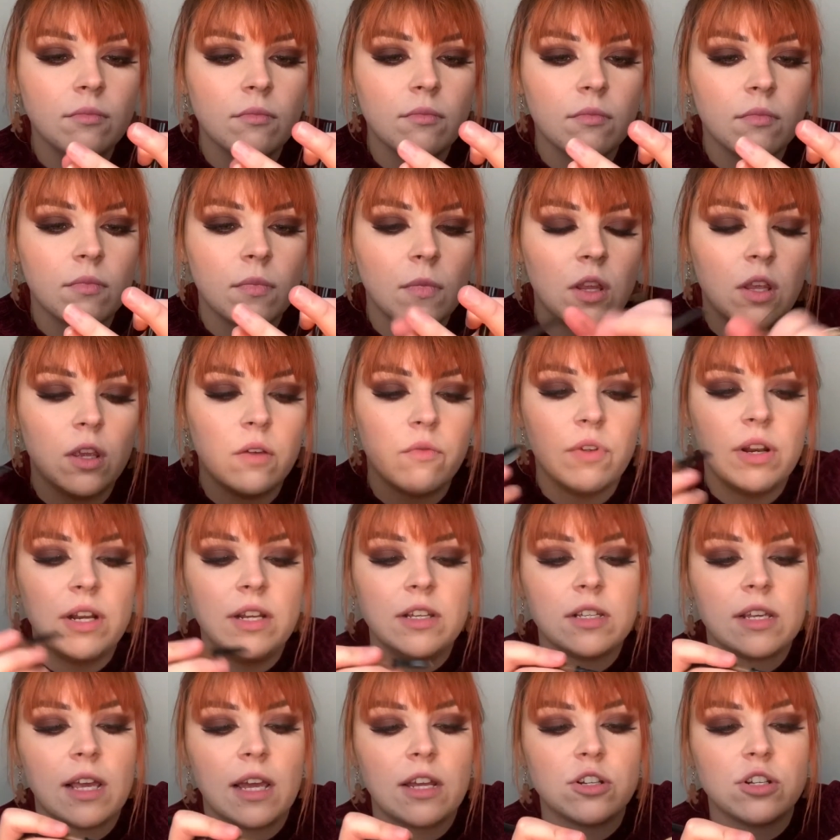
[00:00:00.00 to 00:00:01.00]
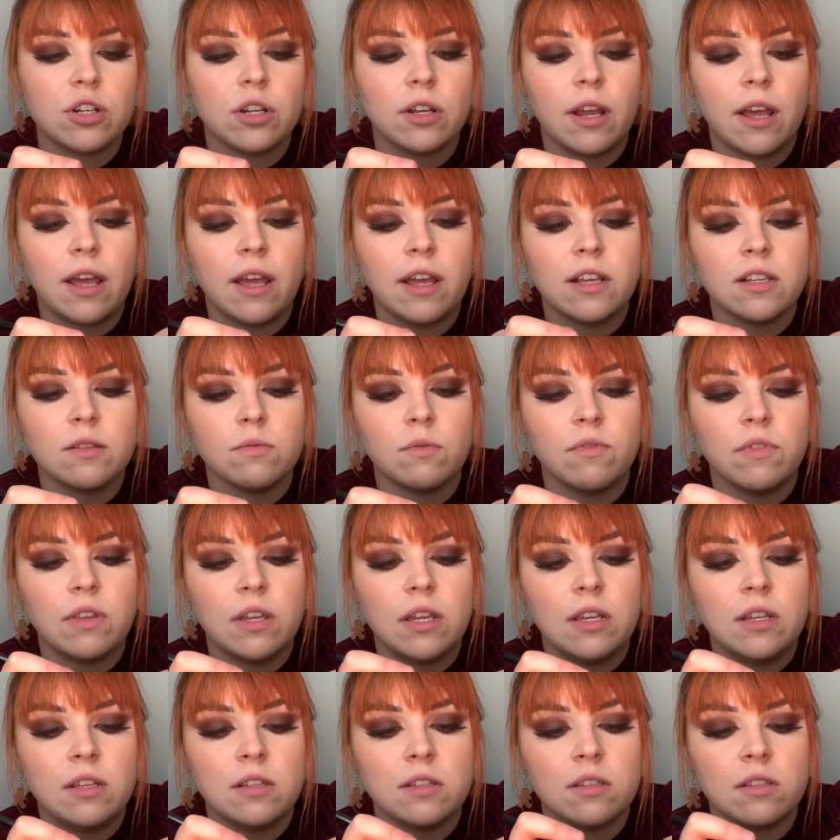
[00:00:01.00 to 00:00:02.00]
You can really sketch in hairs with
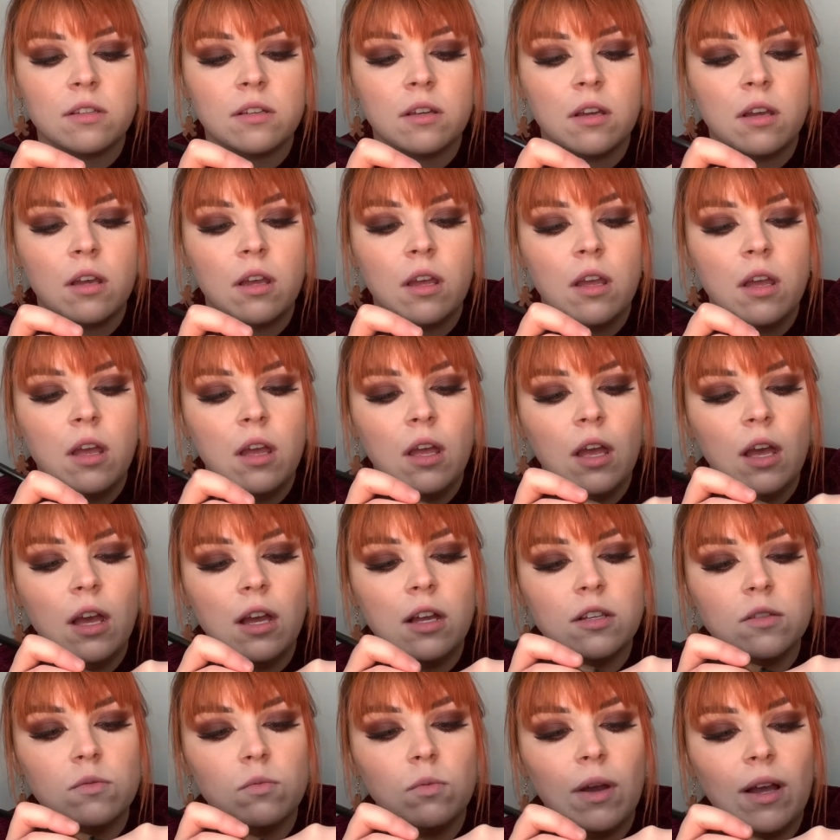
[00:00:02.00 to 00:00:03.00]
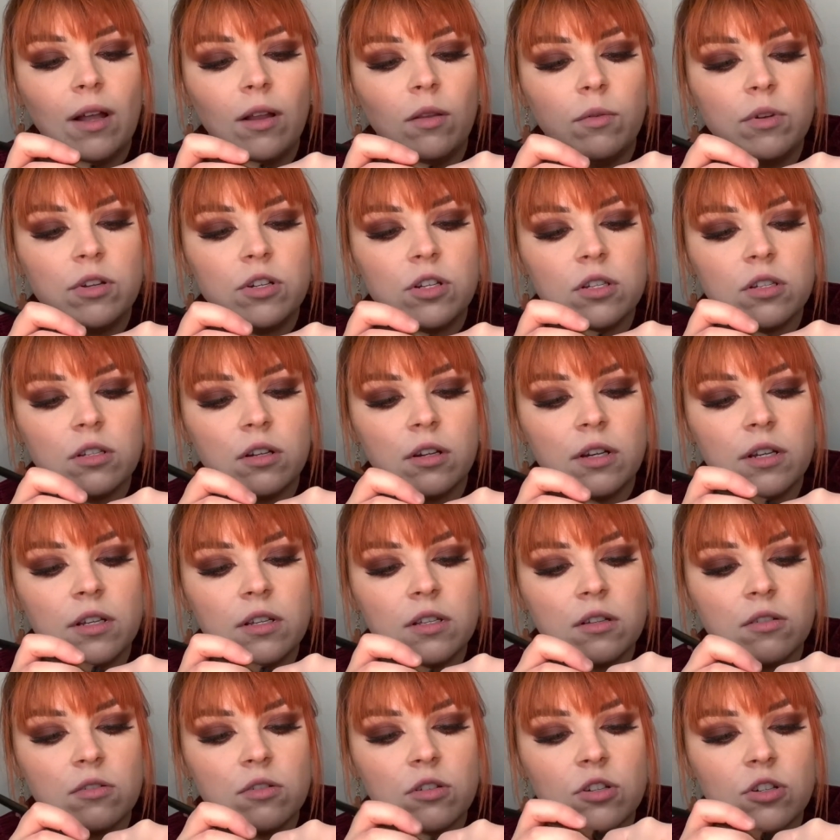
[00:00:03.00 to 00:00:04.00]
these as well, which is nice.
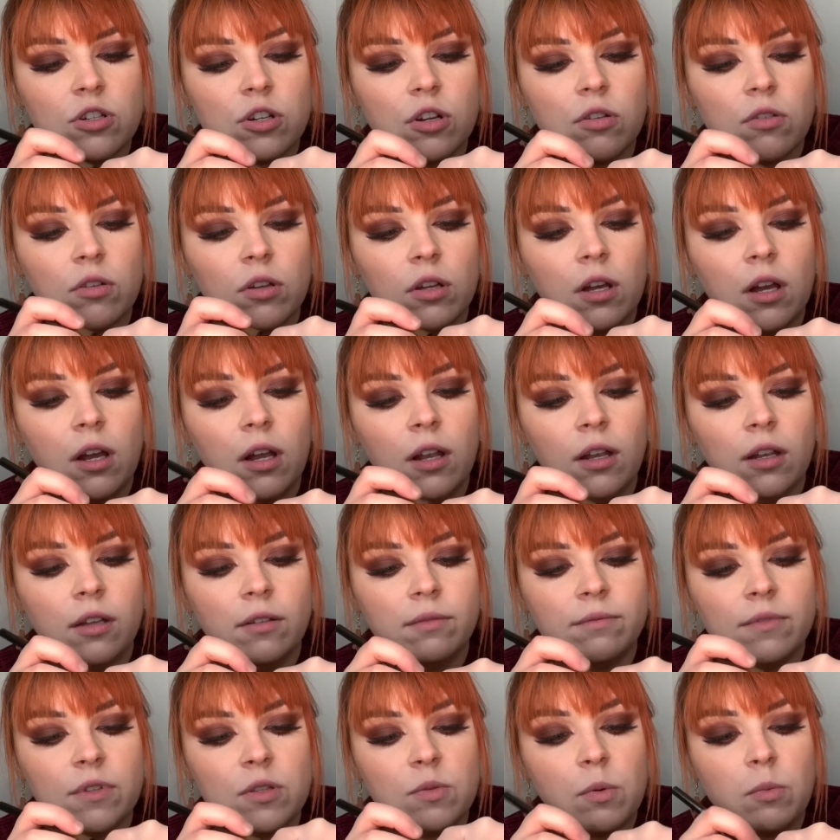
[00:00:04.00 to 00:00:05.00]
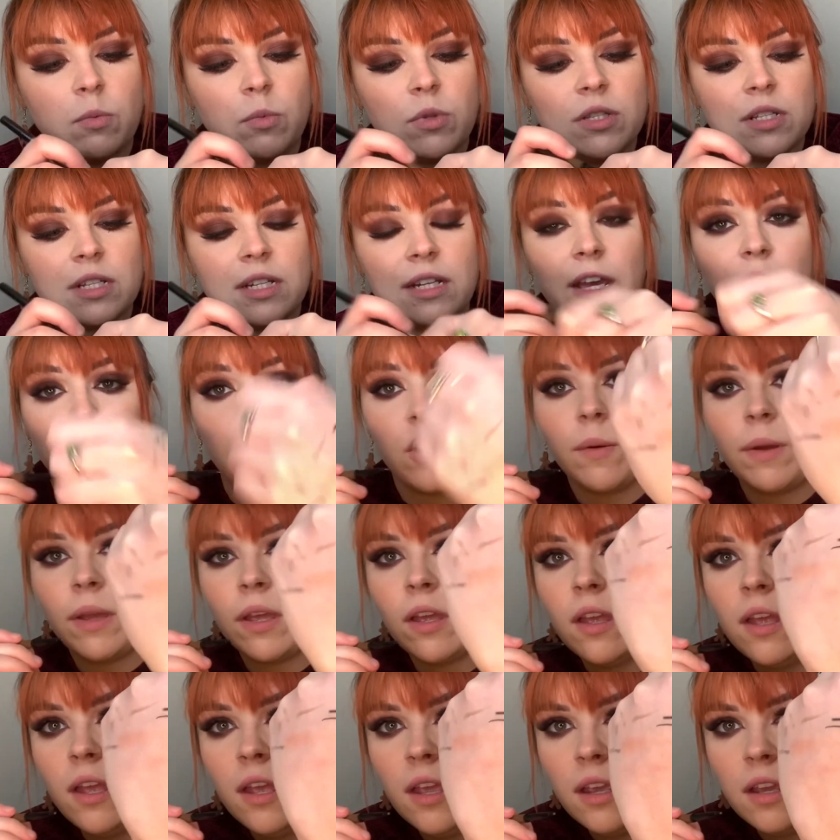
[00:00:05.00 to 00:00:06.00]
I'll just show you the colour. This one wants to get going.
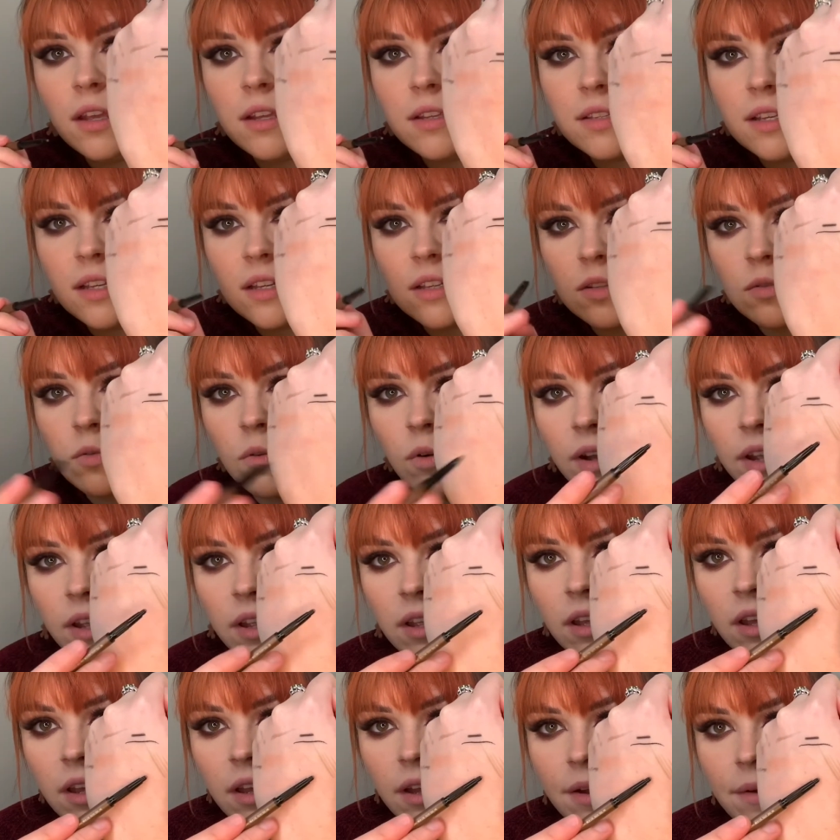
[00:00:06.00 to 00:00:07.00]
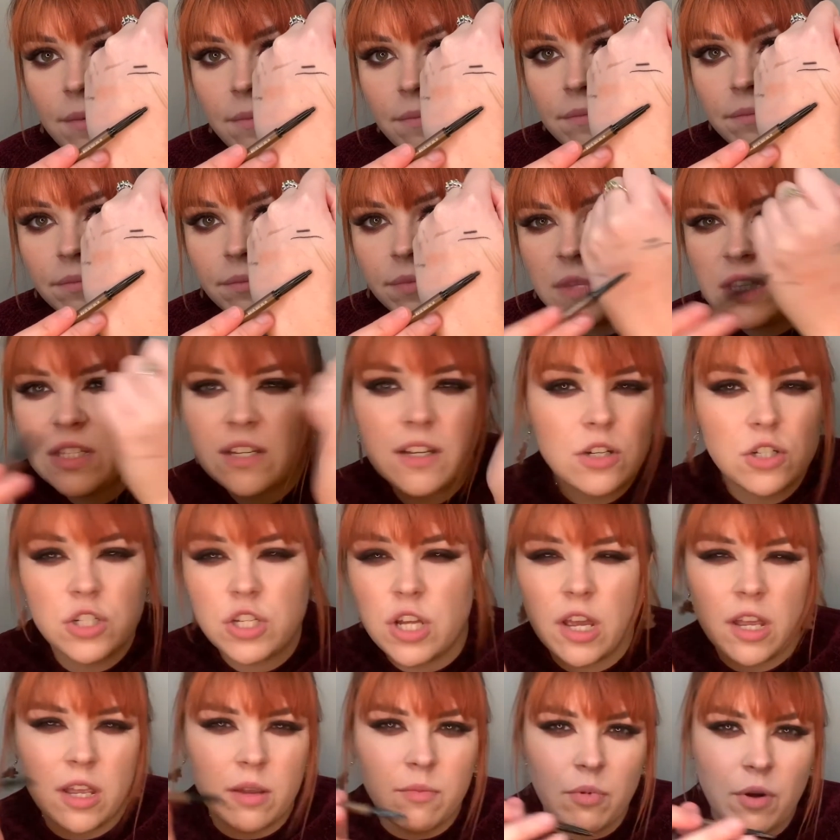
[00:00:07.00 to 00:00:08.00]
You see it's quite, it's like a
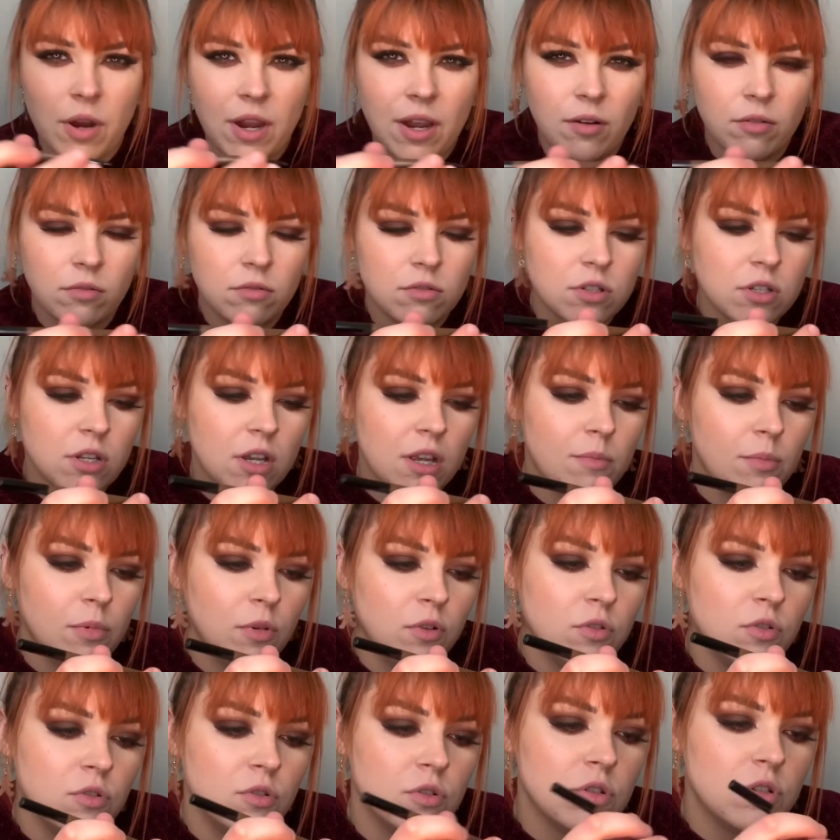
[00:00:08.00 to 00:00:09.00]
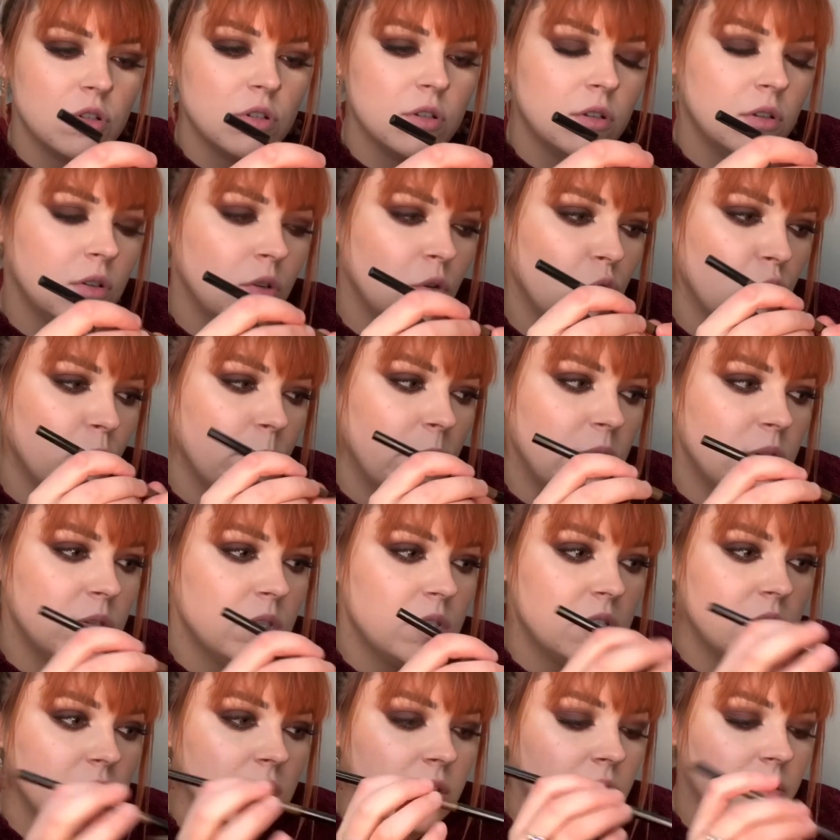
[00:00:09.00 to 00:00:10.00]
dirty brown, dirty blonde
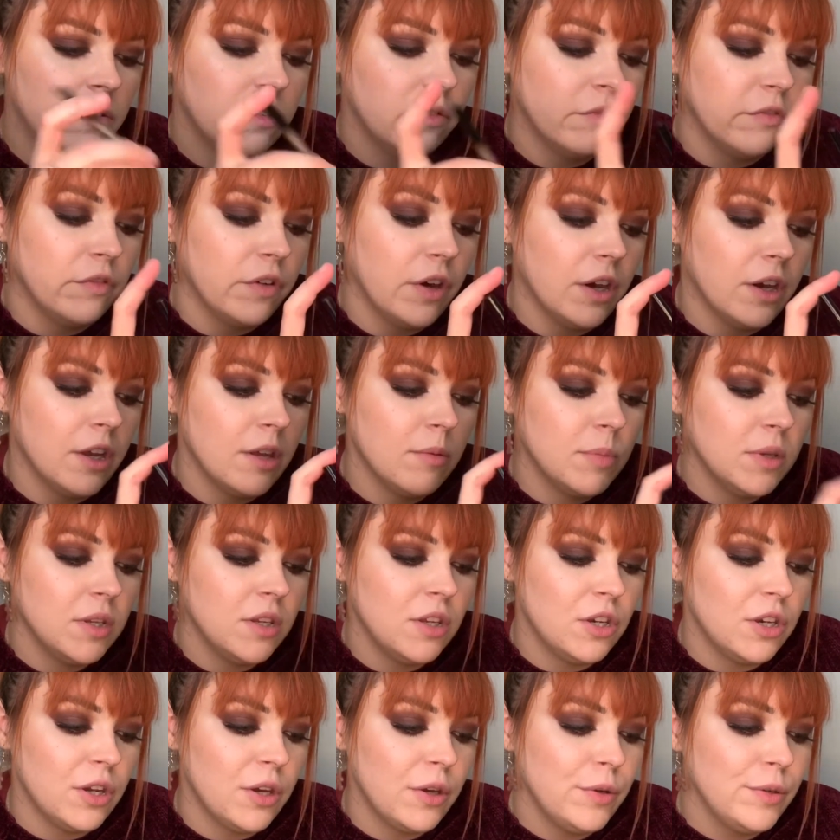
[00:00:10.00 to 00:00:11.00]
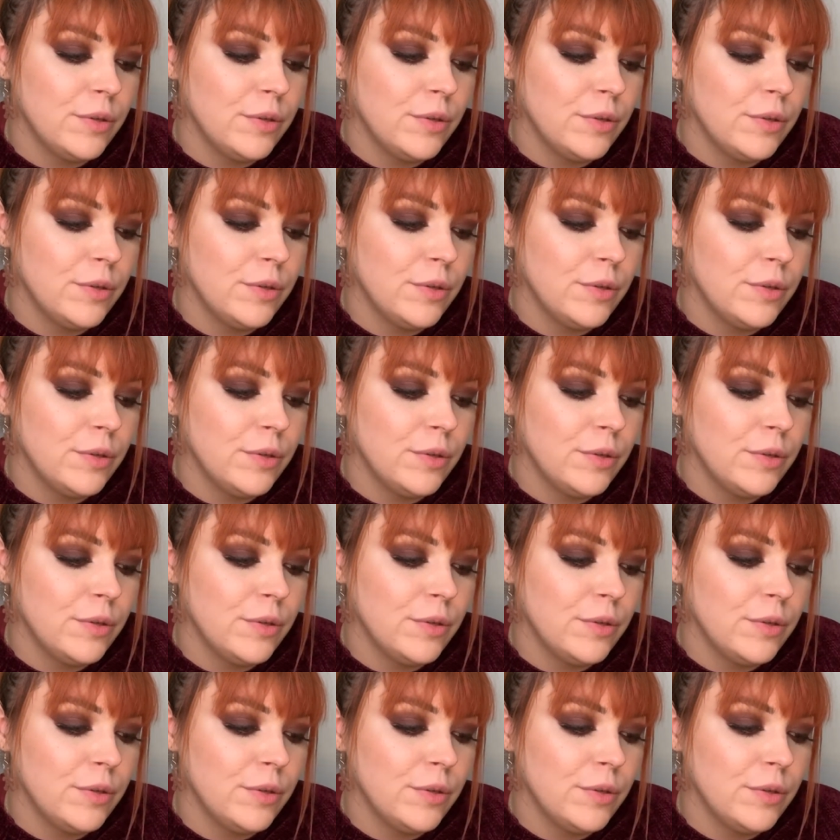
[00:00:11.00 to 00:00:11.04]
almost vibe, you know?